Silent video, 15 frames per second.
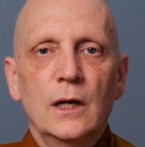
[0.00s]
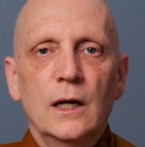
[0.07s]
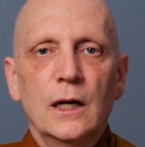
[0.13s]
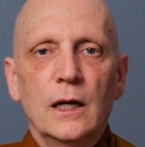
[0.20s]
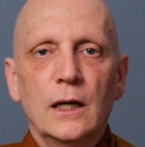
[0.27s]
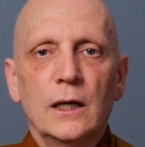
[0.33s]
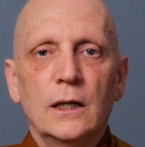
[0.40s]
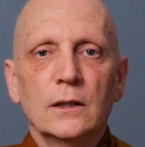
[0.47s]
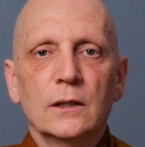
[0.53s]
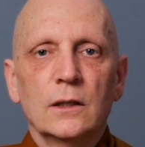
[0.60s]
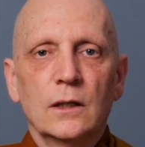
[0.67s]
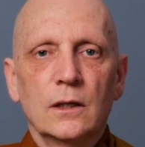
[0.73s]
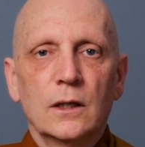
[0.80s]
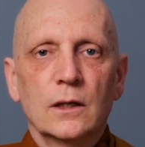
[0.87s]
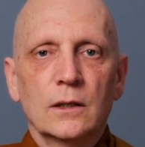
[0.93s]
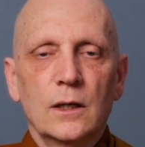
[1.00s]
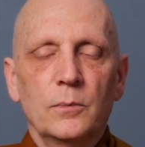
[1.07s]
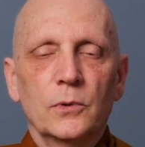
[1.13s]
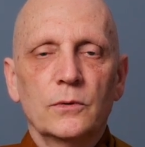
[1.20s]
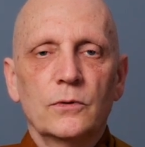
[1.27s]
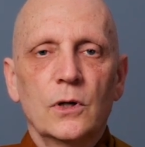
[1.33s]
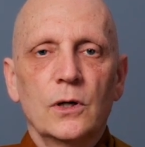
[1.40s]
and a
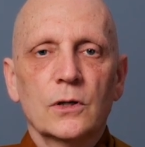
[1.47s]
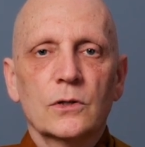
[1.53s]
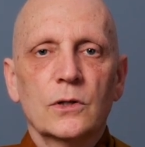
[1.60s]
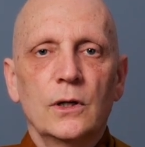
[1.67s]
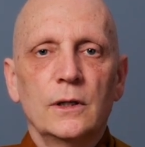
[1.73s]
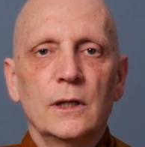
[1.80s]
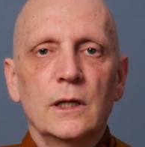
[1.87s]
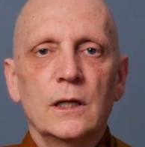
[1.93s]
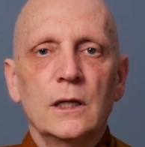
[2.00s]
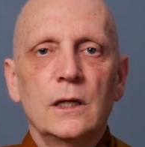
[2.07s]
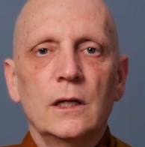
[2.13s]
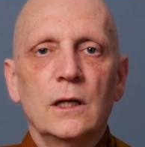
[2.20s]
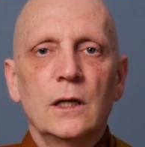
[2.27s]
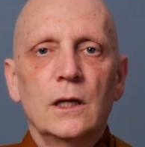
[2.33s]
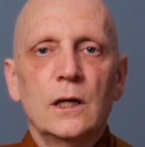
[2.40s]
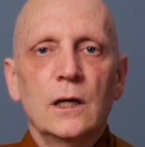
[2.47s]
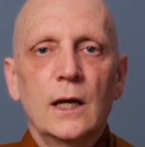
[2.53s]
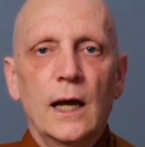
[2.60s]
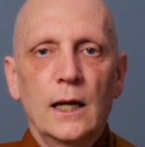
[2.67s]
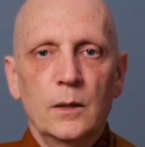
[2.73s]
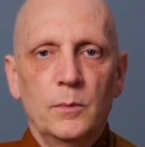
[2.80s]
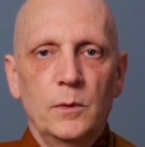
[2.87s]
couple of talks on the
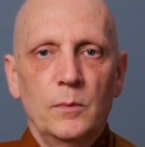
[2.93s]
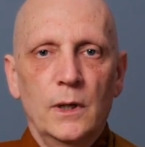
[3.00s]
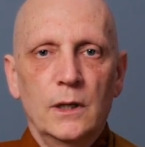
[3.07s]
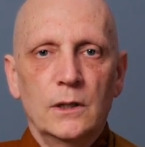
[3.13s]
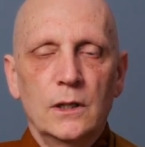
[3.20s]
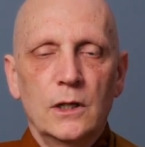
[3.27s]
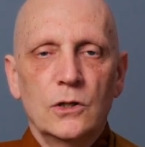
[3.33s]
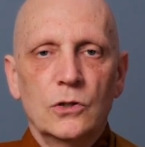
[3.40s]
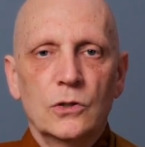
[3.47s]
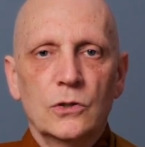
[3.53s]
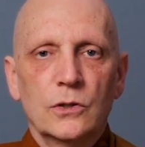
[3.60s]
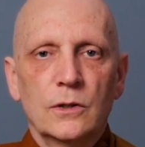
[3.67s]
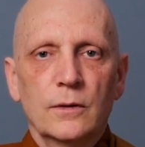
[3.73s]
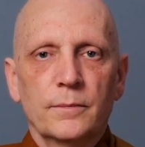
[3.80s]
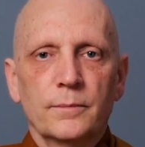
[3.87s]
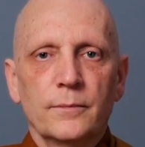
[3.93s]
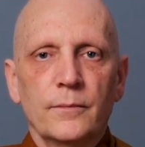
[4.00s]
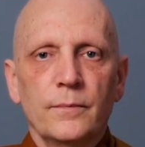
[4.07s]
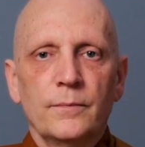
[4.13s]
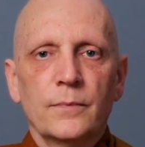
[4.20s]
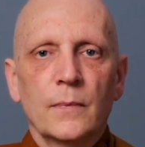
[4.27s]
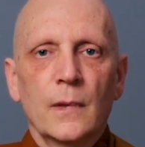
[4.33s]
element meditations.
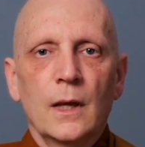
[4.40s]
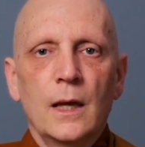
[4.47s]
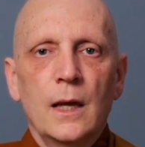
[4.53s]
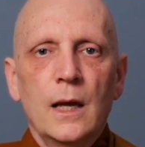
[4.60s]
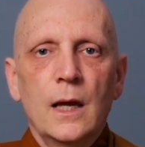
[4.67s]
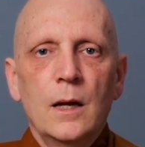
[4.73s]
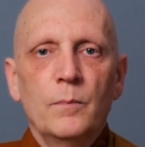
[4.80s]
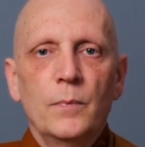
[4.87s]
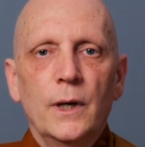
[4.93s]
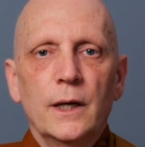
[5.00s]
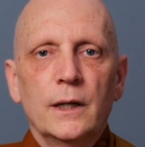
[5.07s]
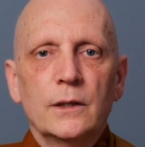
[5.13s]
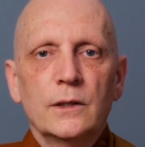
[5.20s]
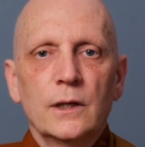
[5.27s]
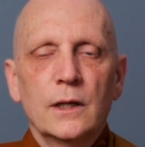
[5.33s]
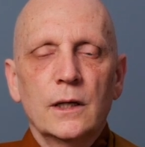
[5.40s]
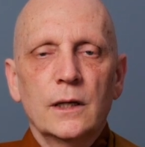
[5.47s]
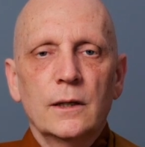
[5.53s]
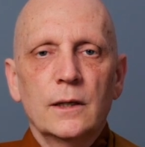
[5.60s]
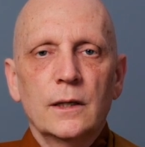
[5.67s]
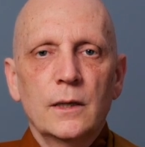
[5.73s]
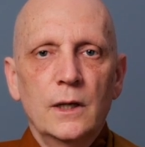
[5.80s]
But
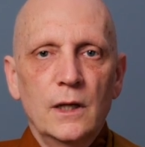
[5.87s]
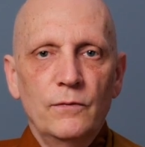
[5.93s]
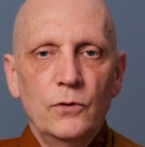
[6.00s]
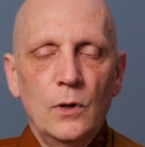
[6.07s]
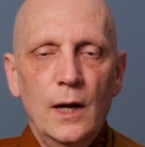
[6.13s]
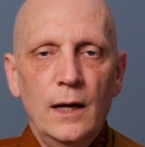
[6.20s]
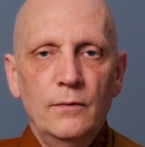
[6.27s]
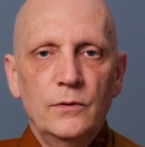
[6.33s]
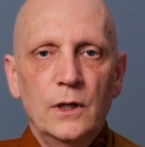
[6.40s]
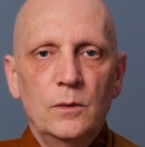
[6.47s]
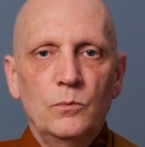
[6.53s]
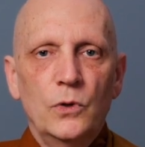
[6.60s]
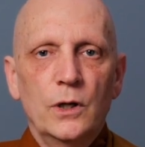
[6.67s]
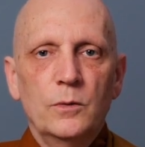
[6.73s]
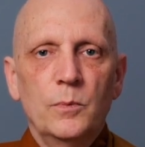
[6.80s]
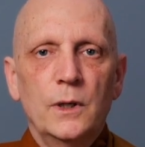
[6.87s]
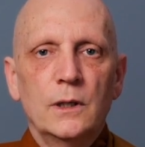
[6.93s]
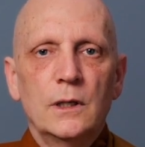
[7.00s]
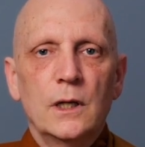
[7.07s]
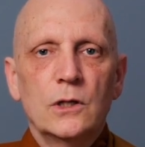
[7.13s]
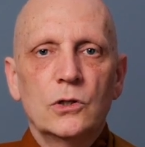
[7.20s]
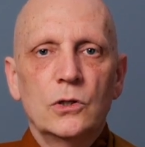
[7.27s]
if you have done breath
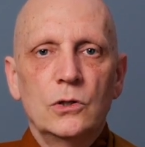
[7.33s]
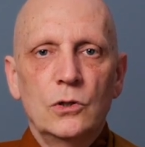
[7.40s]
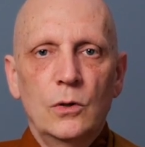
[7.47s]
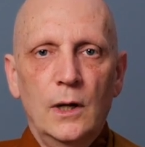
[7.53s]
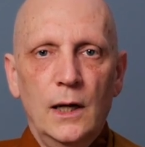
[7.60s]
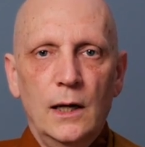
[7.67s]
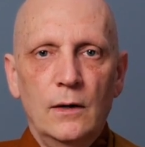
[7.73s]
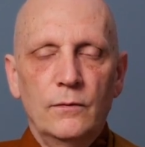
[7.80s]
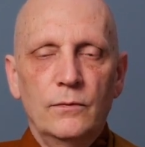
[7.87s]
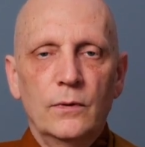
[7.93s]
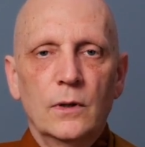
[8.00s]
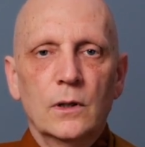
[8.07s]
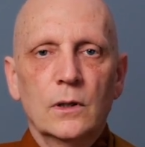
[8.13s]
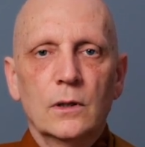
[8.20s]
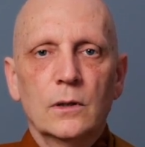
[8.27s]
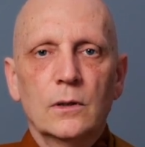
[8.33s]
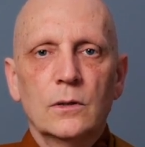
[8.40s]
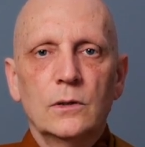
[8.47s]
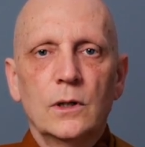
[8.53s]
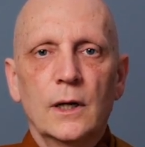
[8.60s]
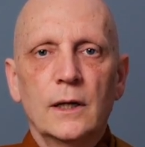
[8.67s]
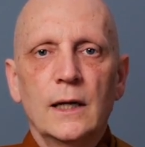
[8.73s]
meditation, you have
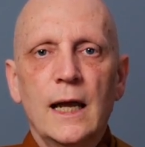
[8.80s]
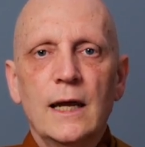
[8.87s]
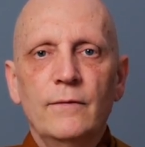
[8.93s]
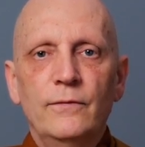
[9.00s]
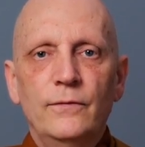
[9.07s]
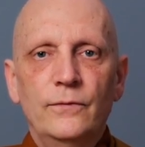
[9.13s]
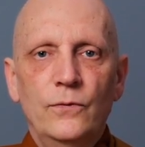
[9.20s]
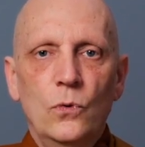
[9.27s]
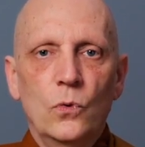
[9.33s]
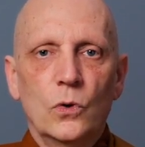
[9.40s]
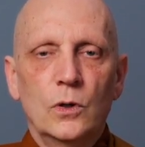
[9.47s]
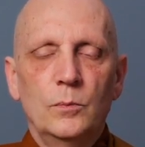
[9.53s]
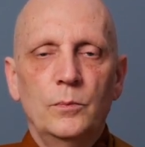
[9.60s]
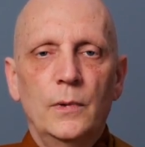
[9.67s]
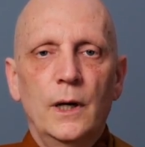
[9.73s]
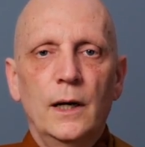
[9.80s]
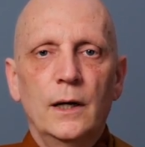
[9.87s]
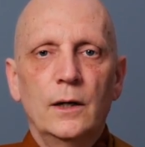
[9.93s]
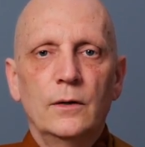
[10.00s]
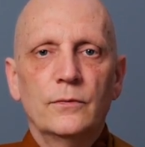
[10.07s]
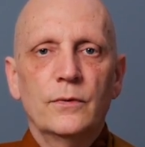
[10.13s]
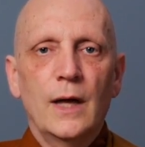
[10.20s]
done a form
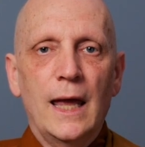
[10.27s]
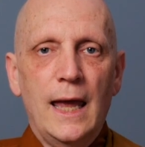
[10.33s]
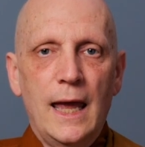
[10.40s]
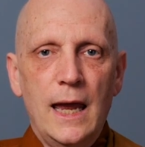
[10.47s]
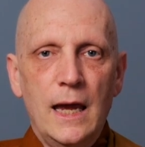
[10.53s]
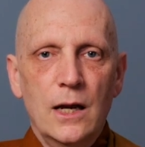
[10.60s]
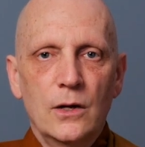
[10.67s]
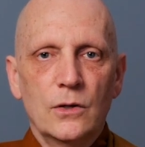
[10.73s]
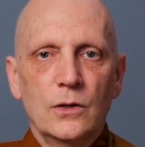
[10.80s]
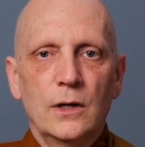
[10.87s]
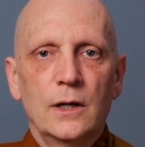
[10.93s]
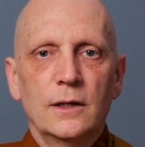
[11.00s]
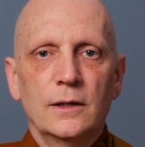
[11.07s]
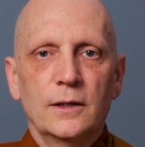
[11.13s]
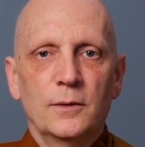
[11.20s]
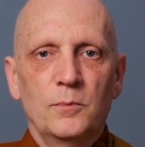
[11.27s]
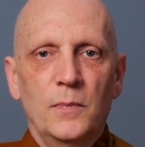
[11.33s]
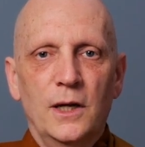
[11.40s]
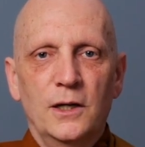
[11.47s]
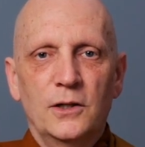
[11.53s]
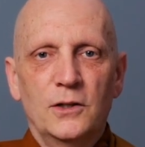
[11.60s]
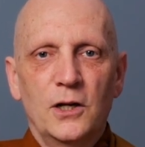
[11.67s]
of air
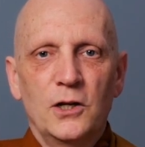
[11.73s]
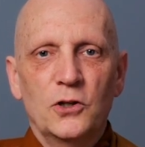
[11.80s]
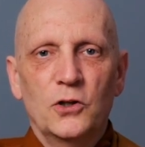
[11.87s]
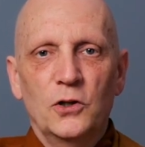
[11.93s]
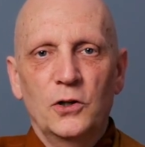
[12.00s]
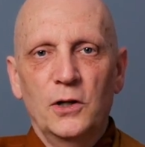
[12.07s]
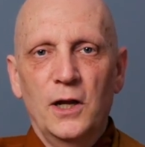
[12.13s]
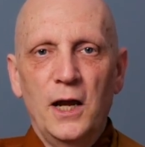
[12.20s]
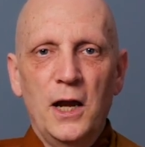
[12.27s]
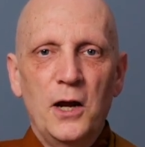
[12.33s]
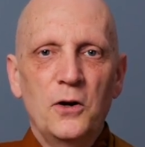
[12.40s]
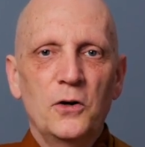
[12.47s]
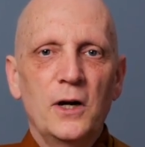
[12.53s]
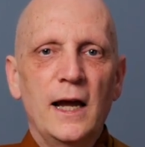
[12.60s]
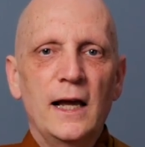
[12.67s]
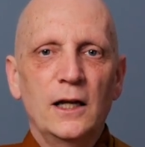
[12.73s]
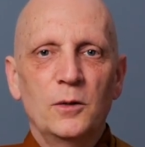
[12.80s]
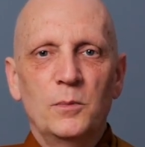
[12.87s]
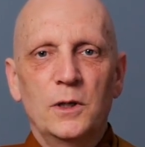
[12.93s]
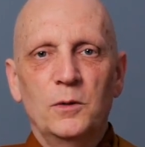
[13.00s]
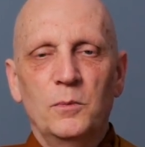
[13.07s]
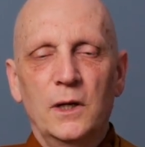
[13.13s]
meditation, air
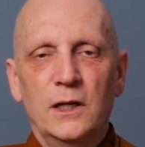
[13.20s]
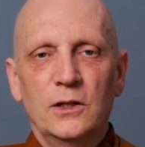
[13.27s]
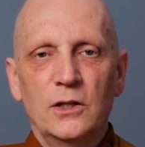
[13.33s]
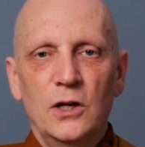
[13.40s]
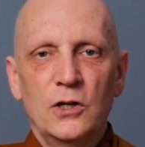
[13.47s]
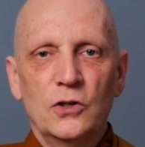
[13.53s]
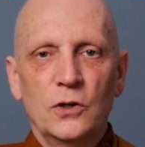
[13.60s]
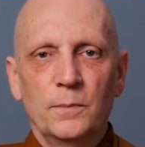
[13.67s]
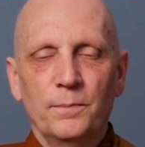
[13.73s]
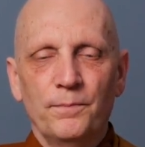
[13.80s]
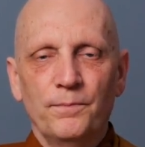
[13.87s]
element meditation.